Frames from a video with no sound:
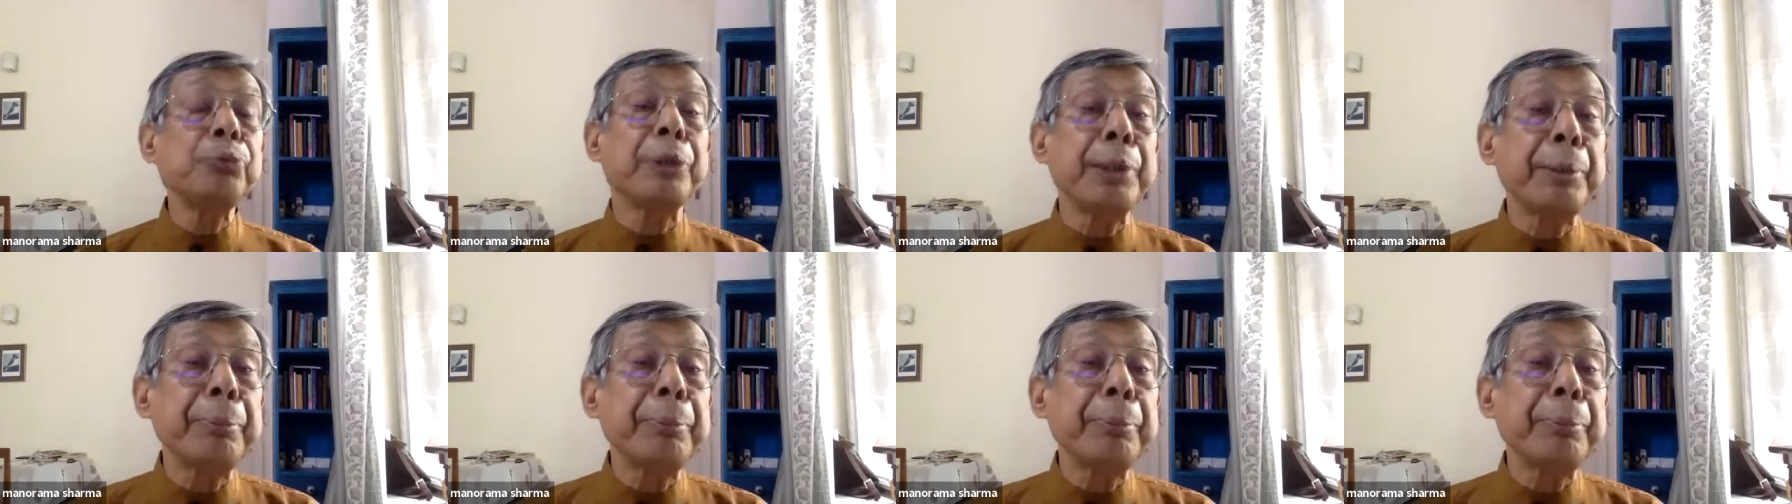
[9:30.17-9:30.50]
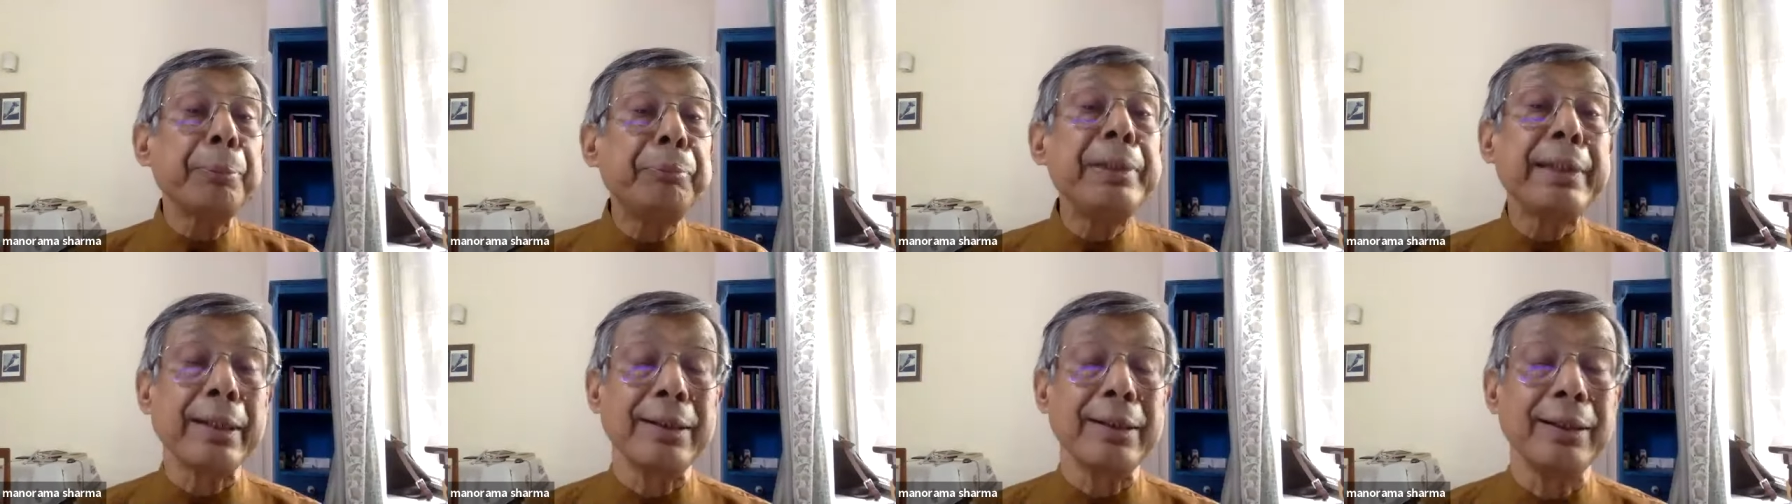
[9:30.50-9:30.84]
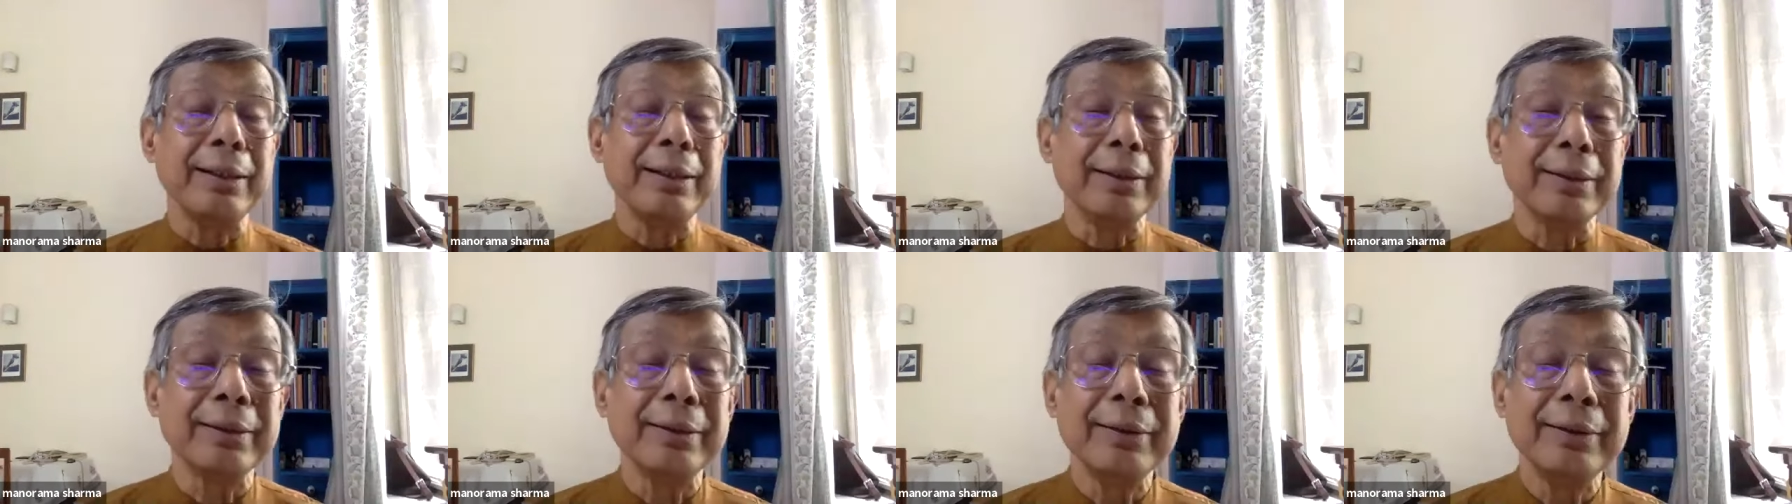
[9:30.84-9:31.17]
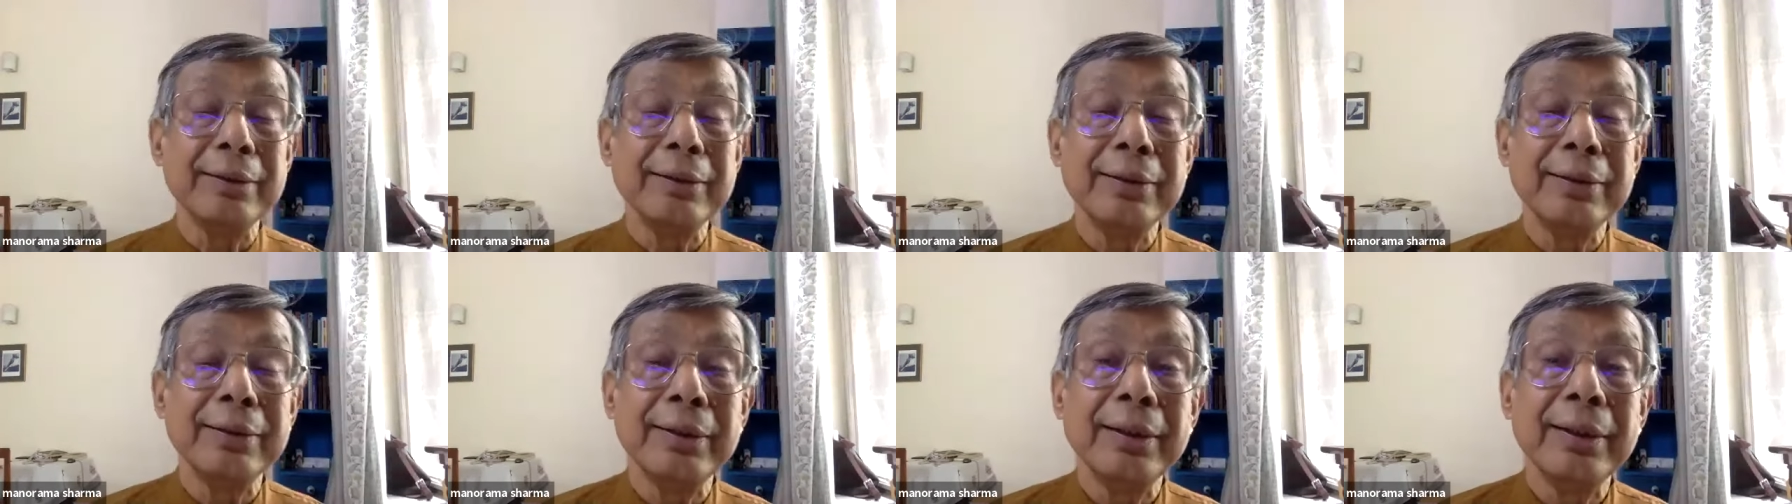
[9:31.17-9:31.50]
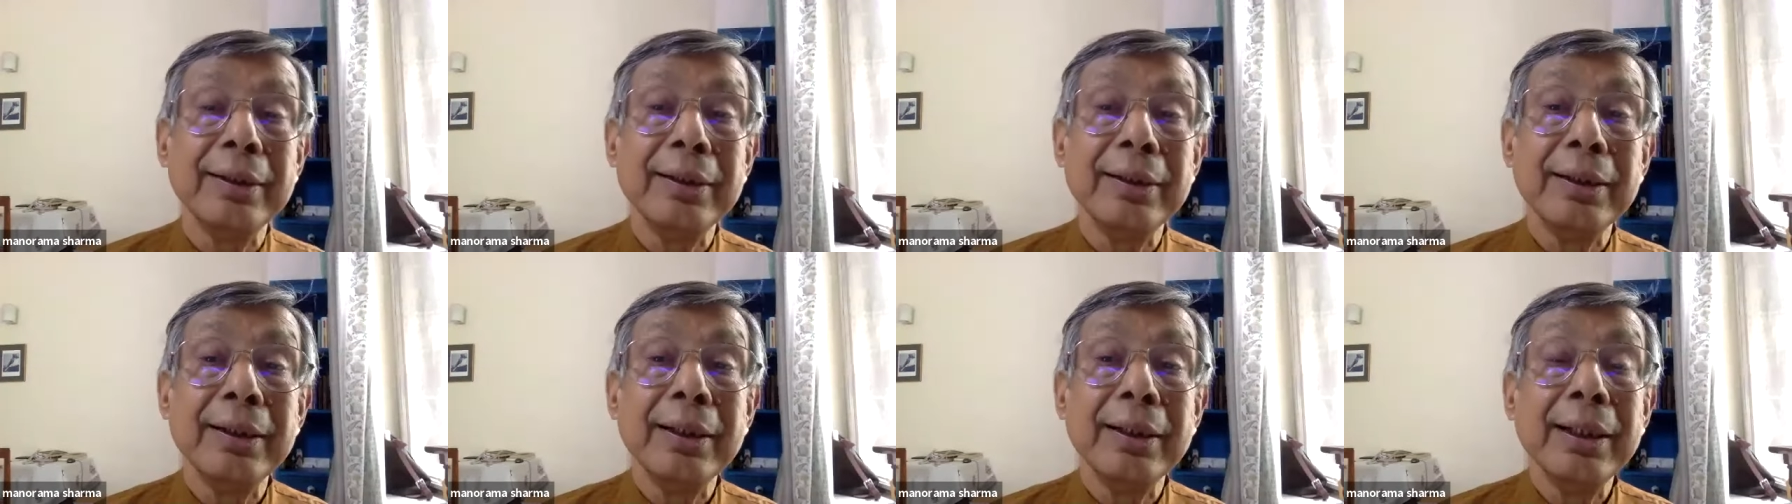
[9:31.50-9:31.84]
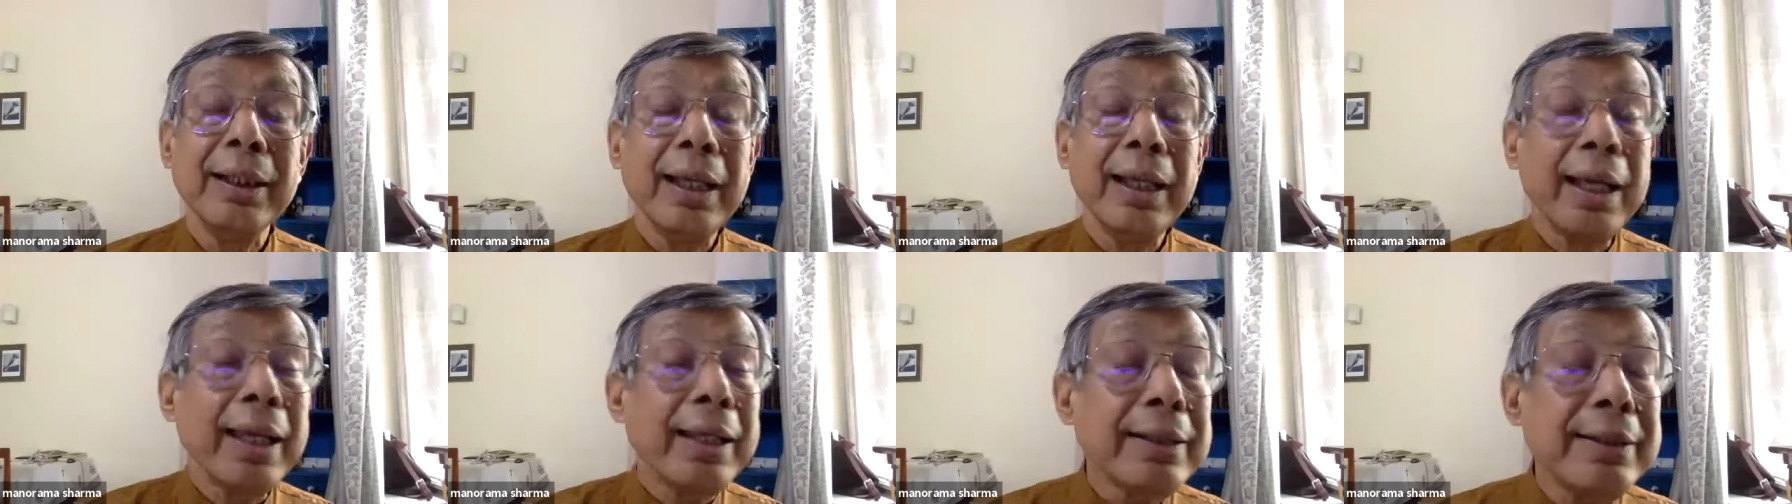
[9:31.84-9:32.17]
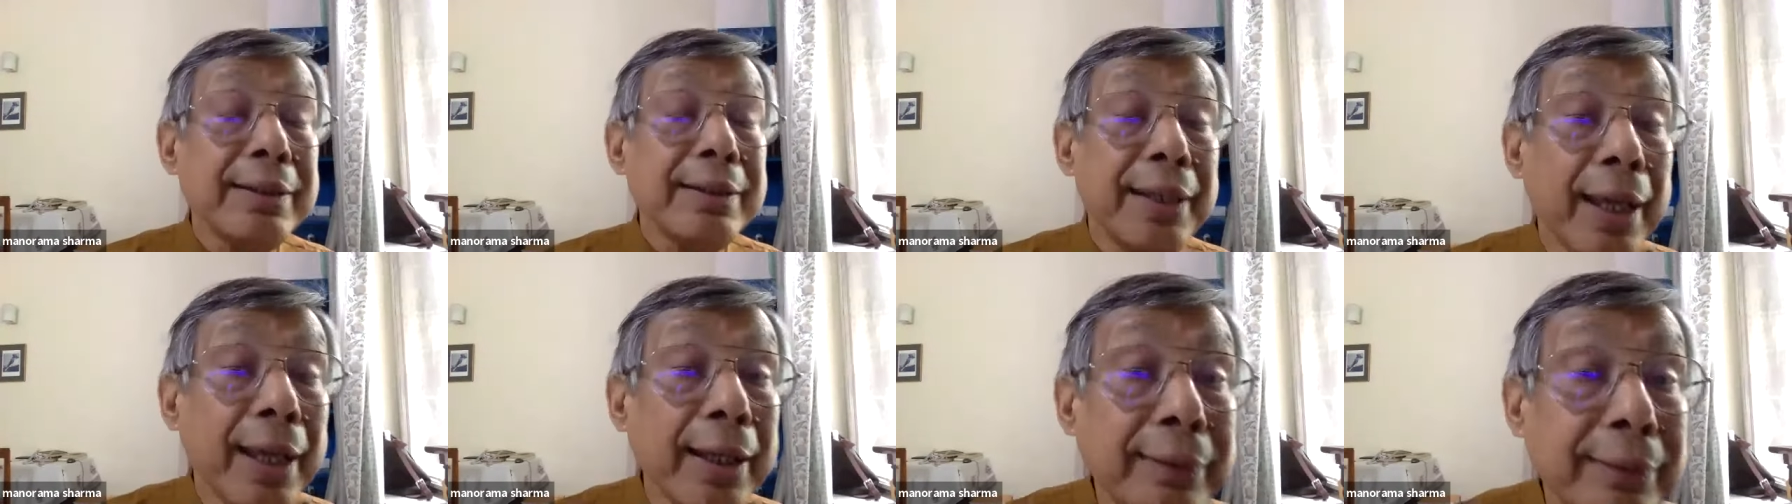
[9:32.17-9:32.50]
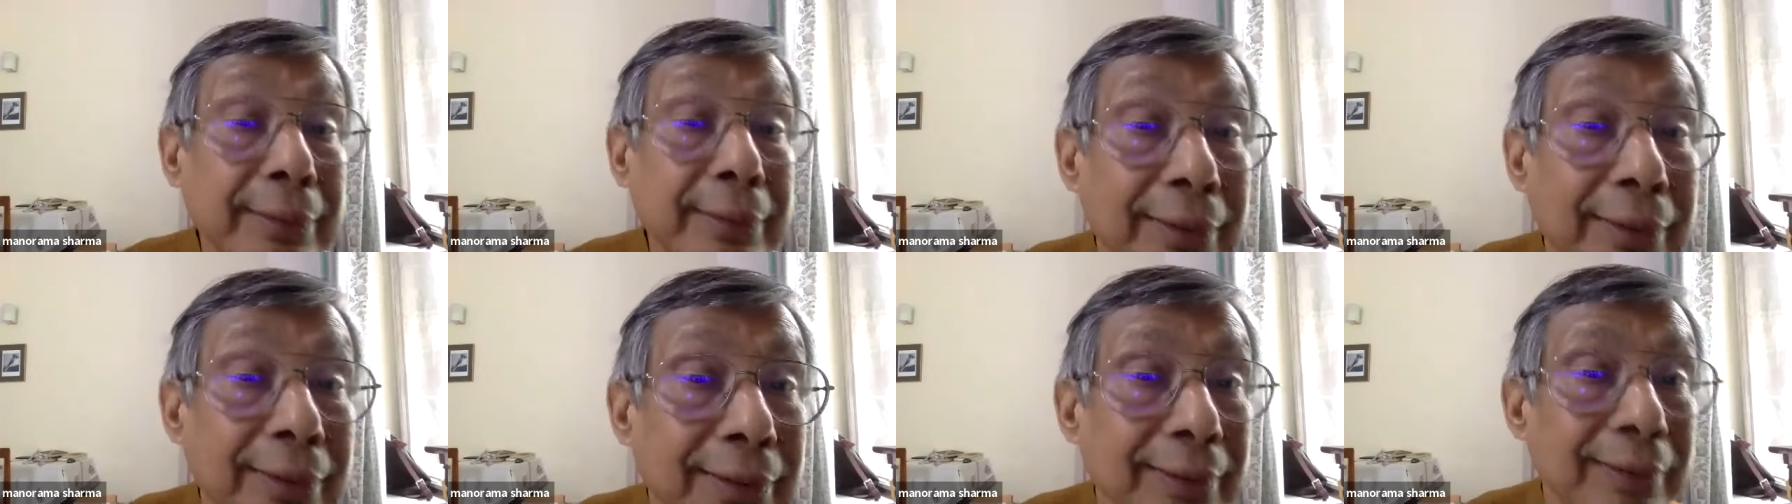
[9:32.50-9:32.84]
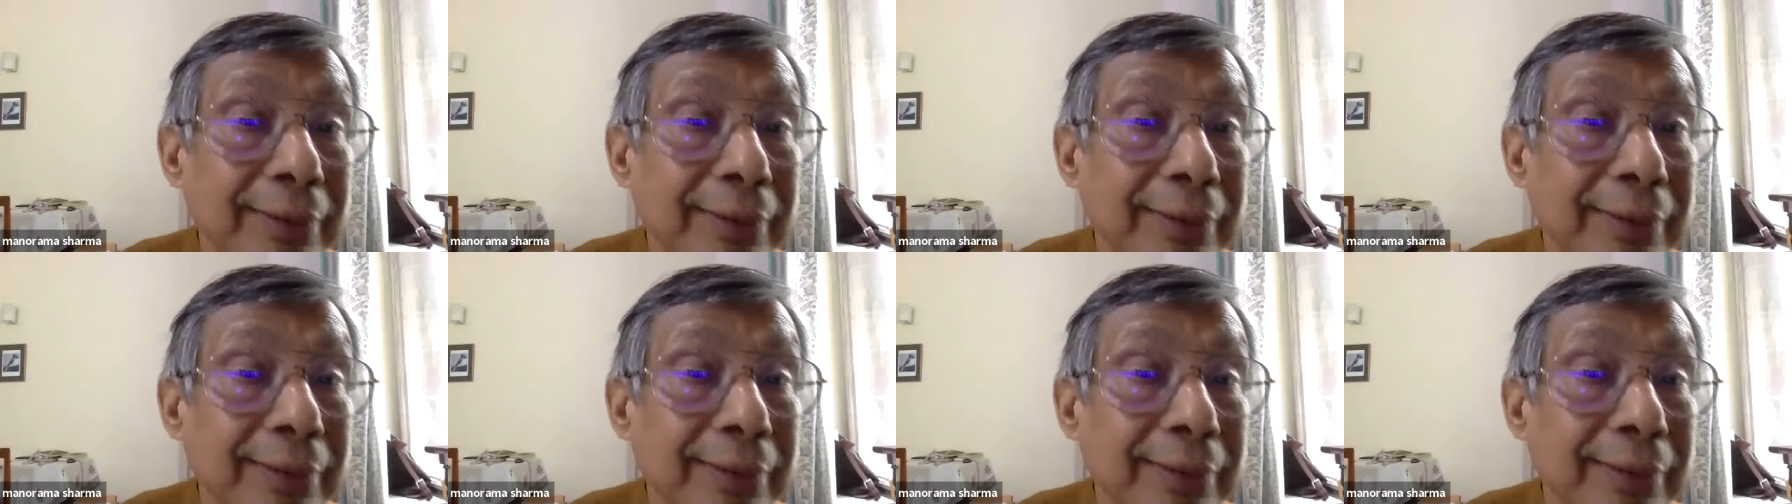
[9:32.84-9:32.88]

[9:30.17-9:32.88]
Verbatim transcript: repeatedly. And yet,